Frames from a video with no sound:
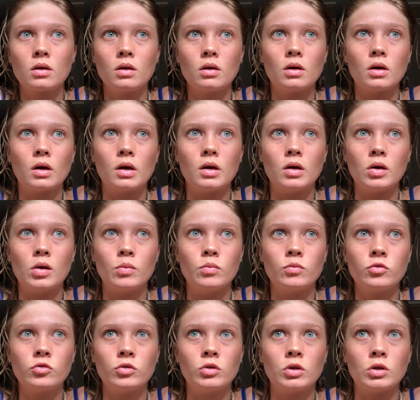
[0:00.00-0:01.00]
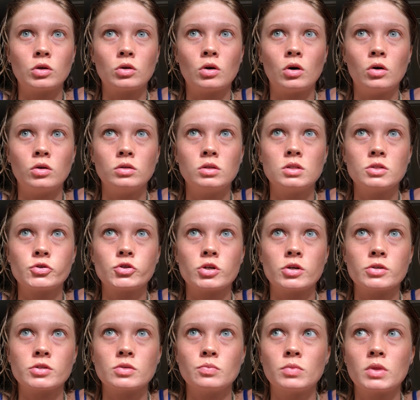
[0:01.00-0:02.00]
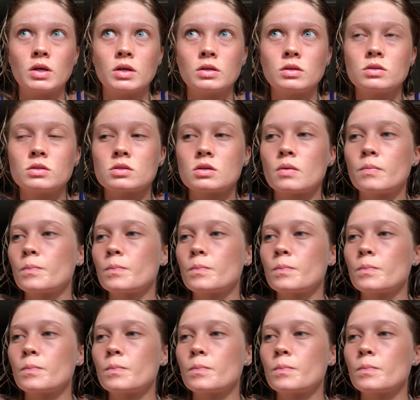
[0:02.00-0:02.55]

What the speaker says: I am feeling called to share some things.